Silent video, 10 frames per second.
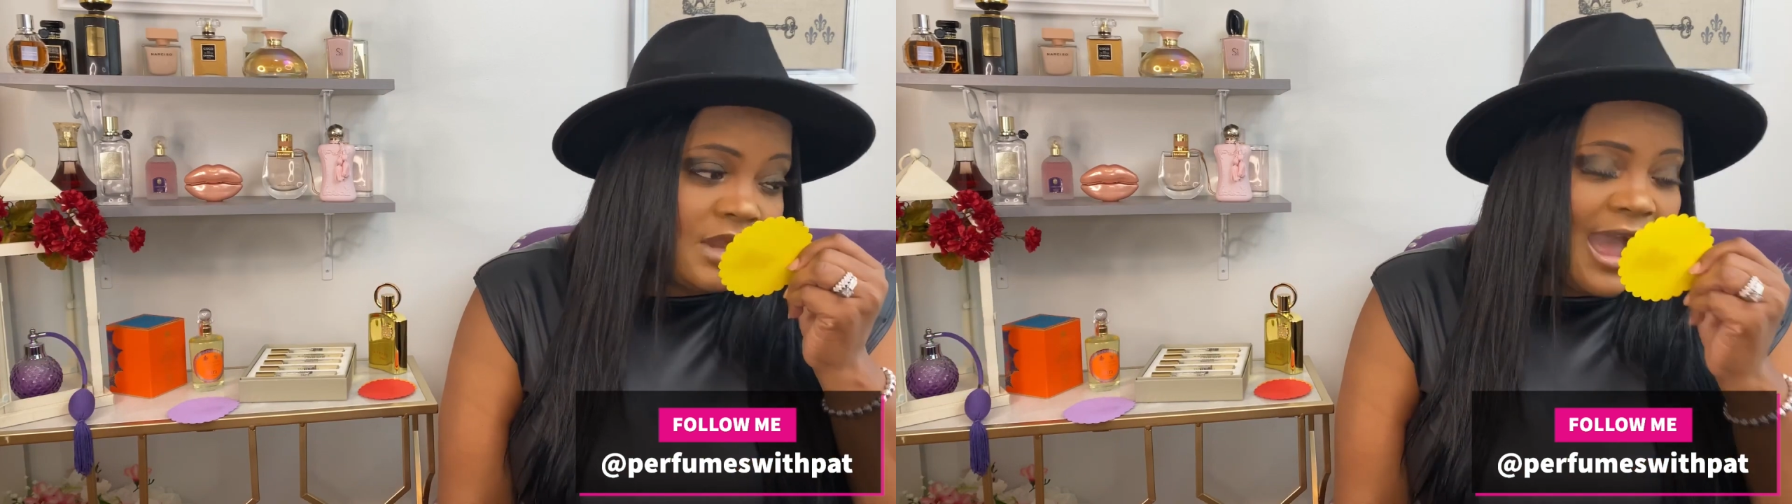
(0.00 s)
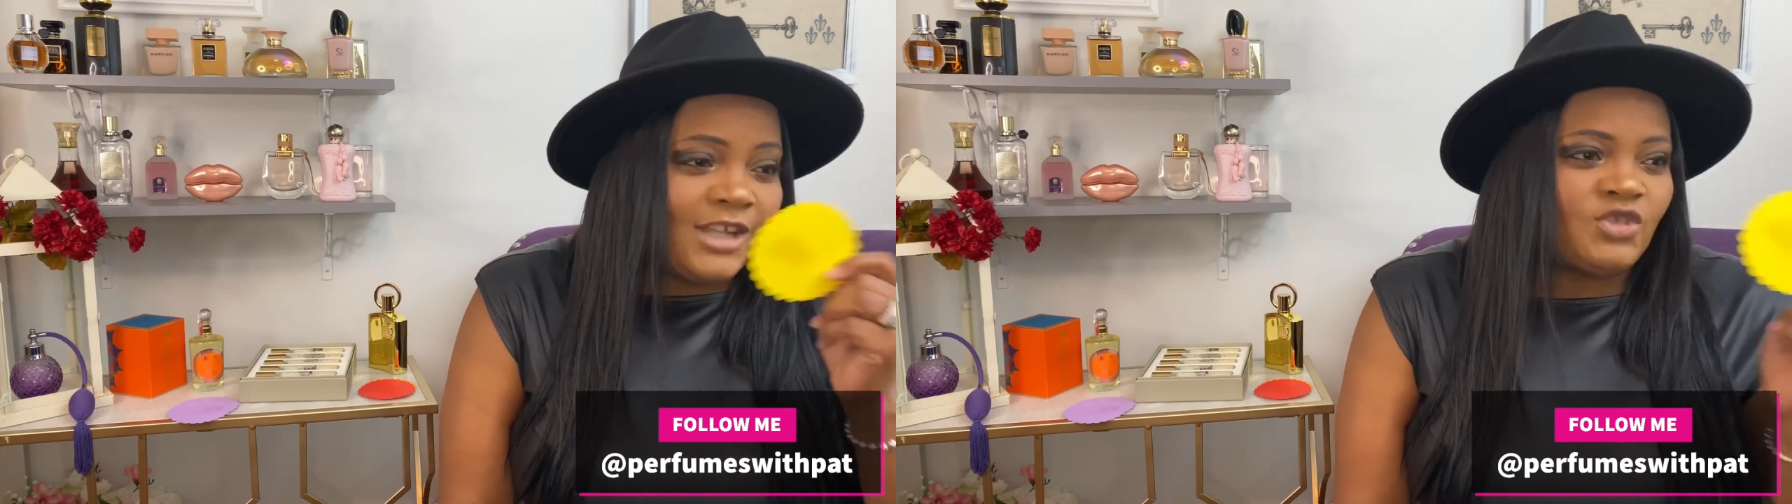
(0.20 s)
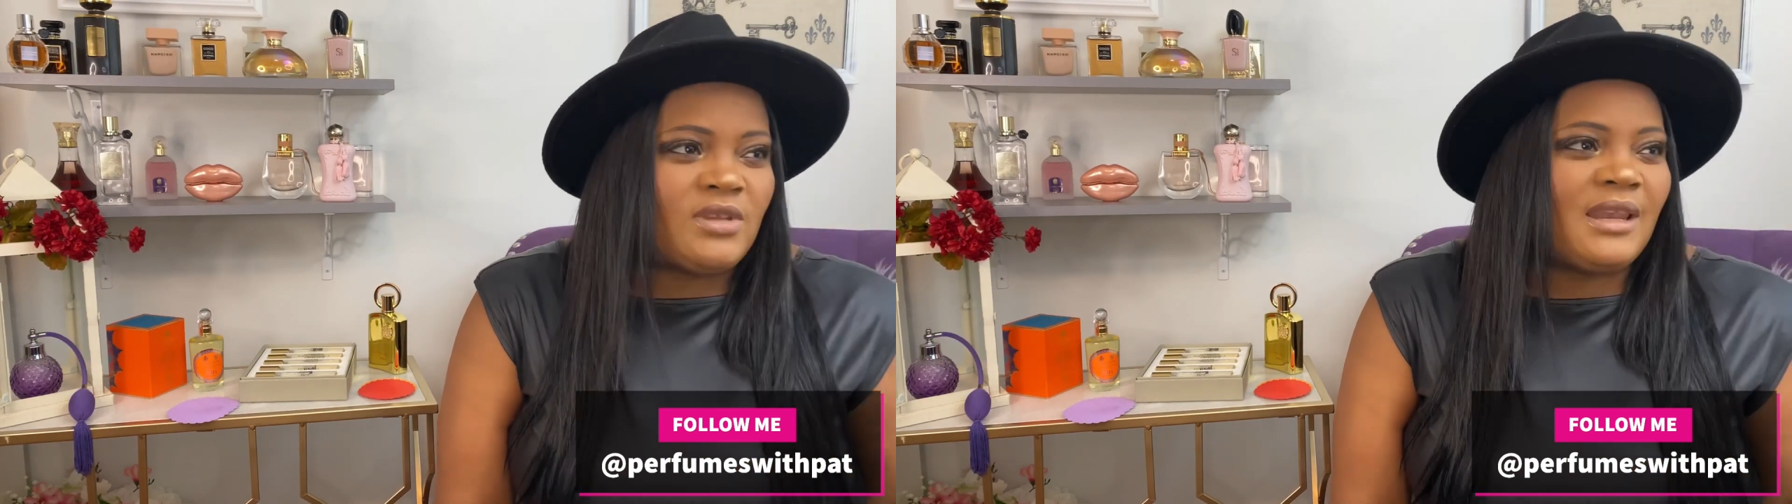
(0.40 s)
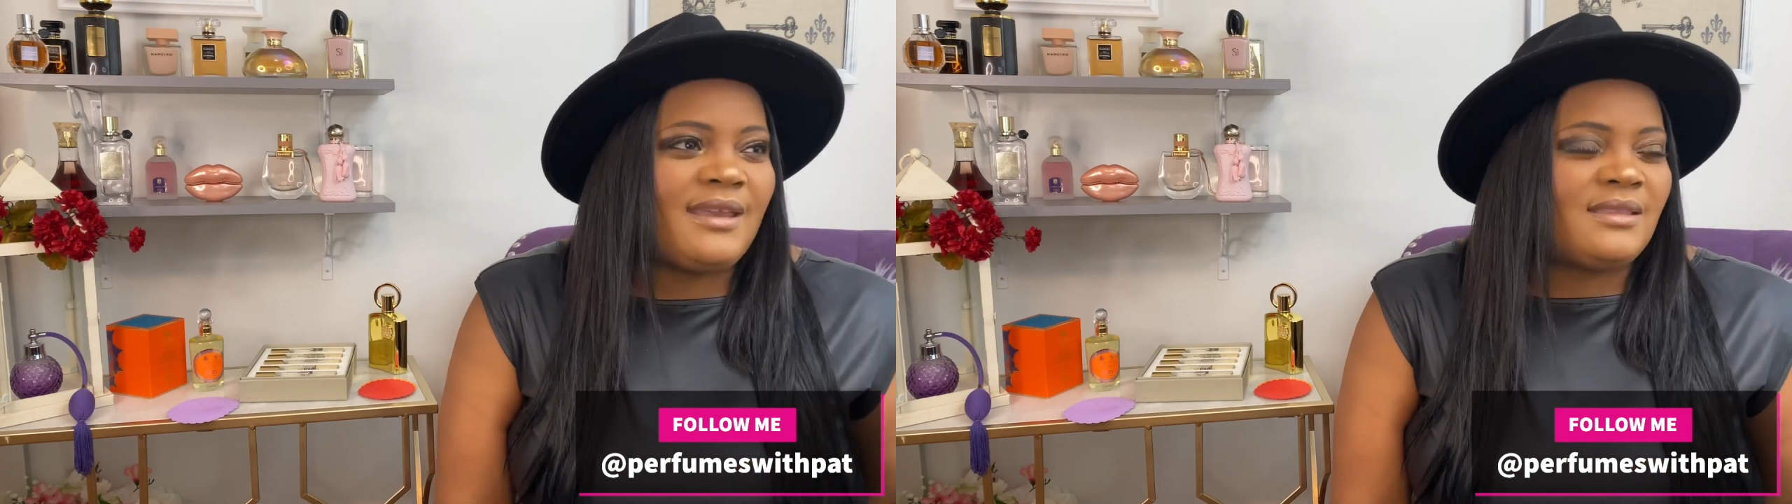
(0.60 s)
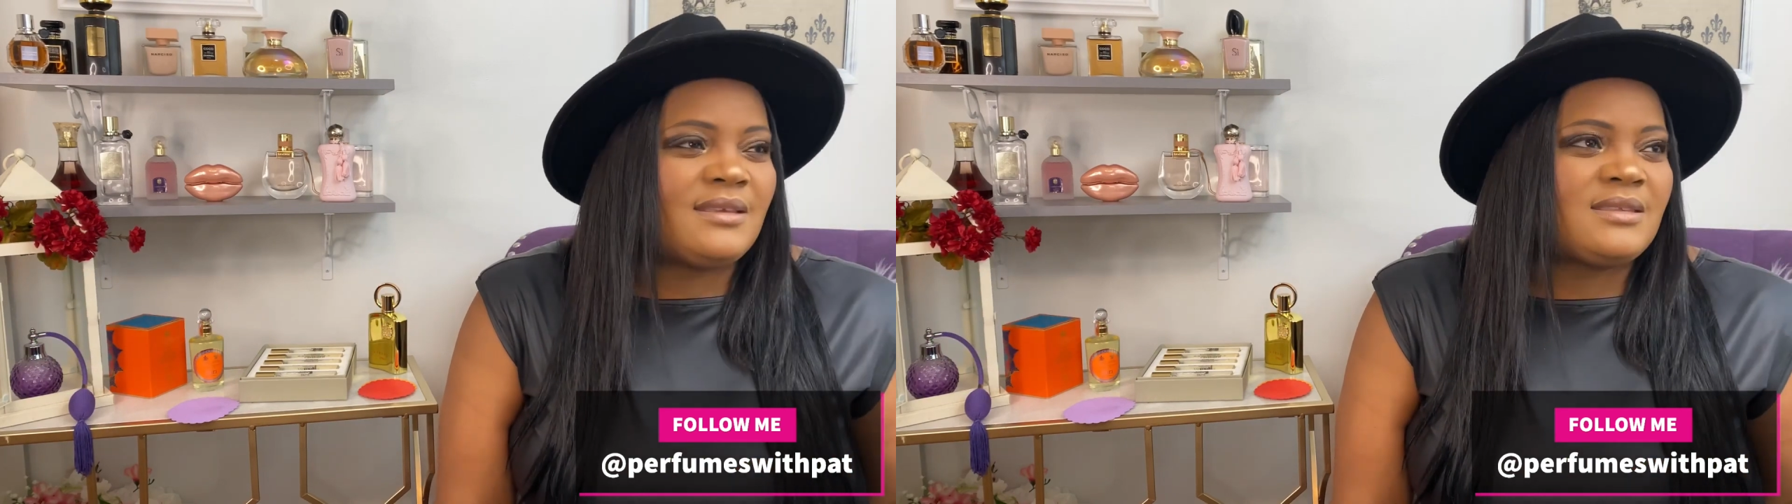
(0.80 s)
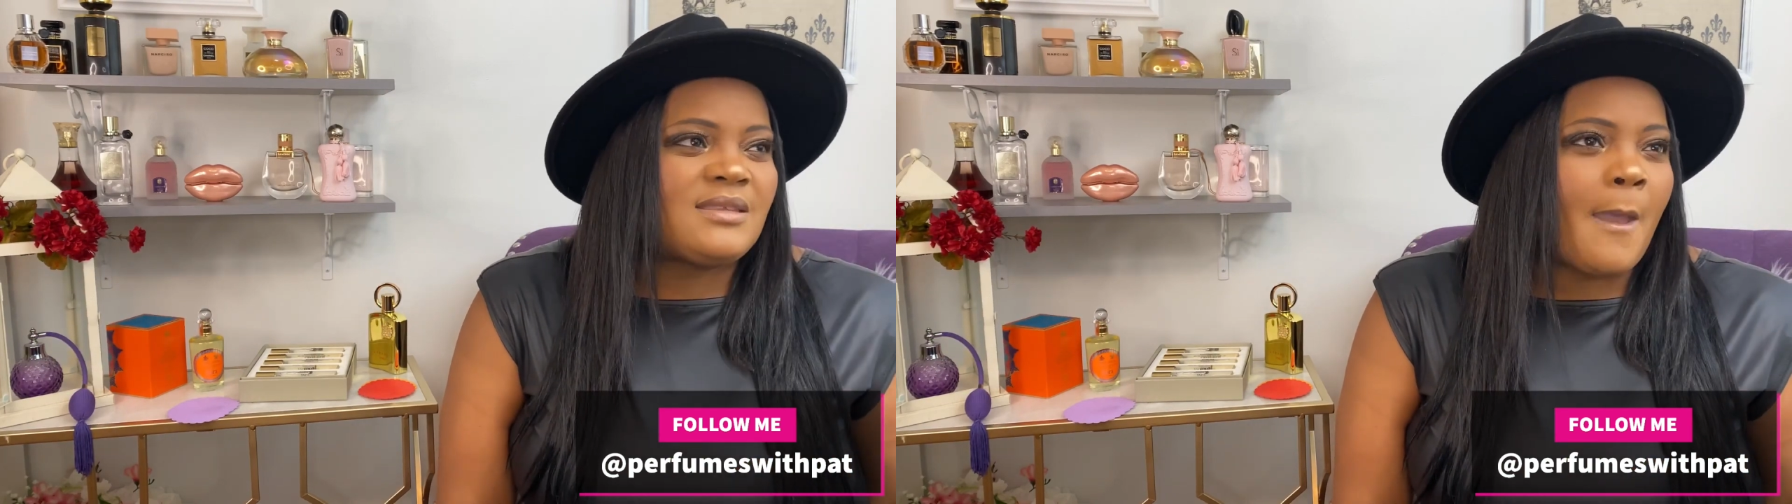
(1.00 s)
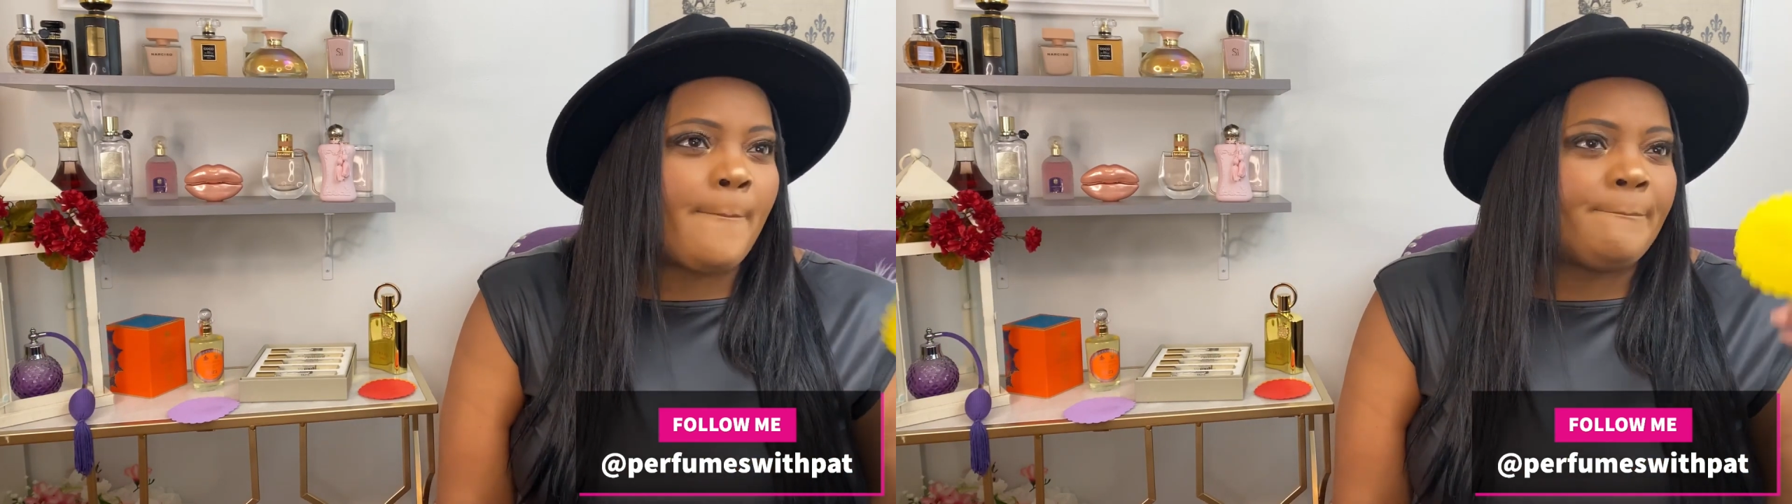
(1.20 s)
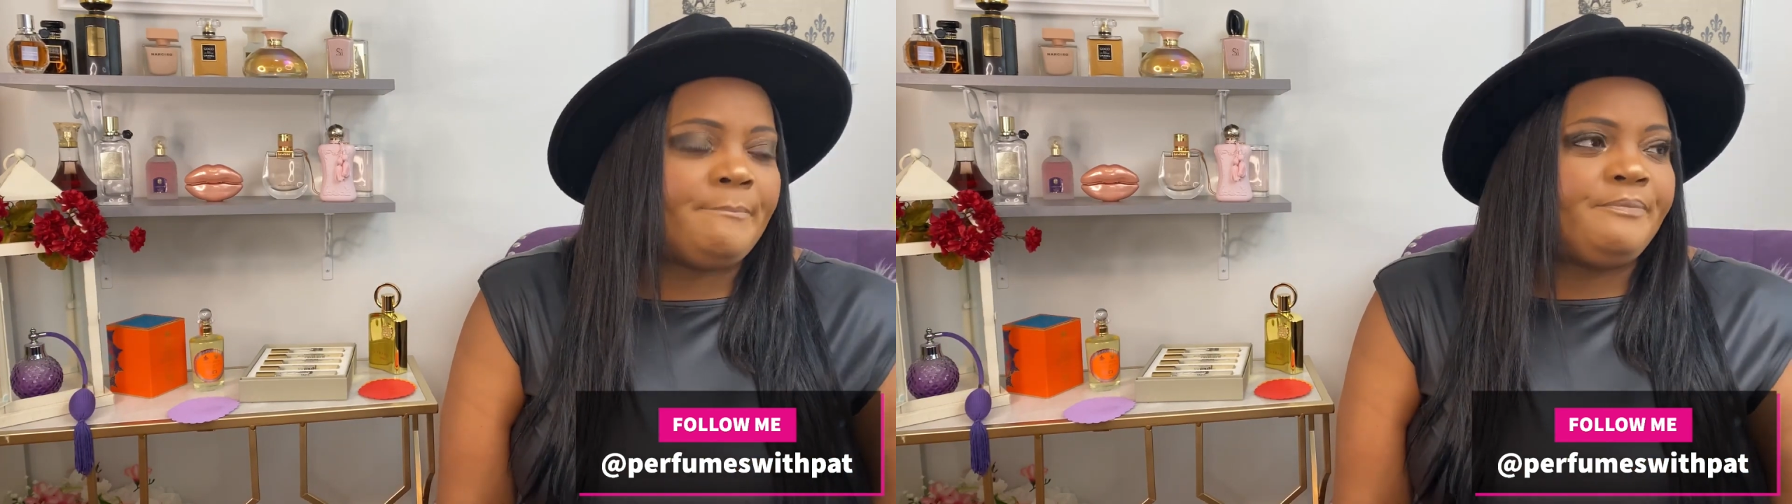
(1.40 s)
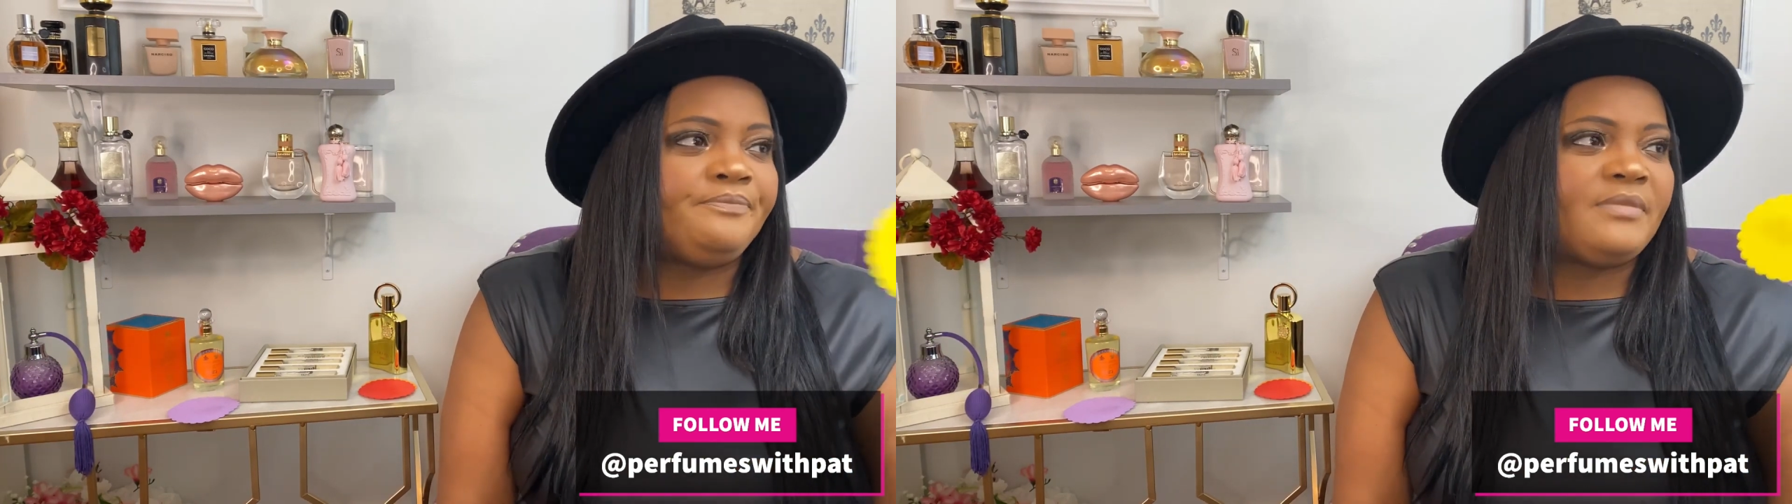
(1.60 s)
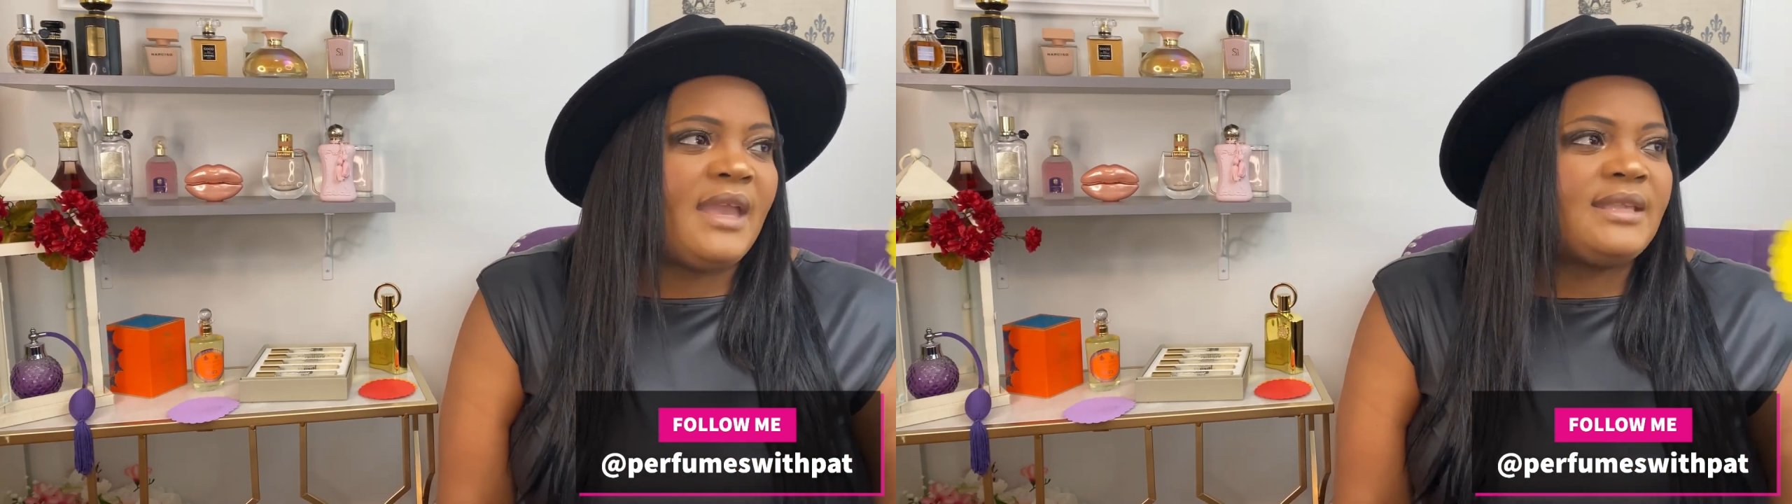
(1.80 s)
I actually like this.
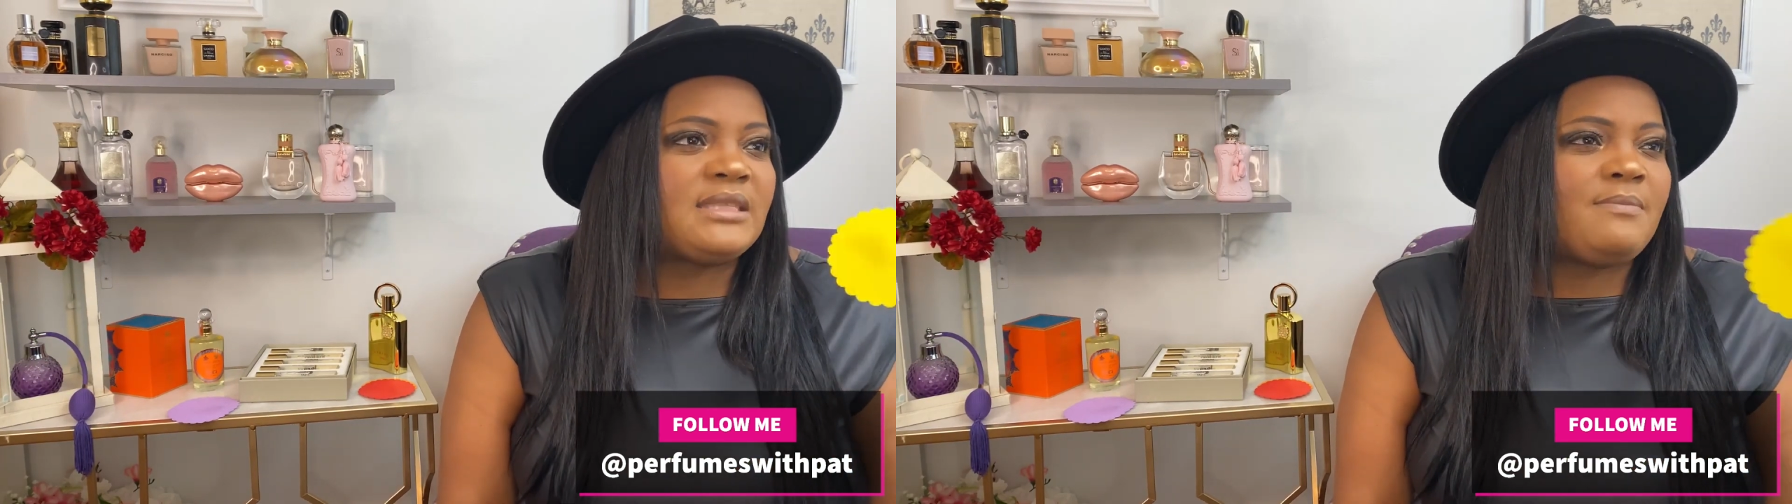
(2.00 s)
It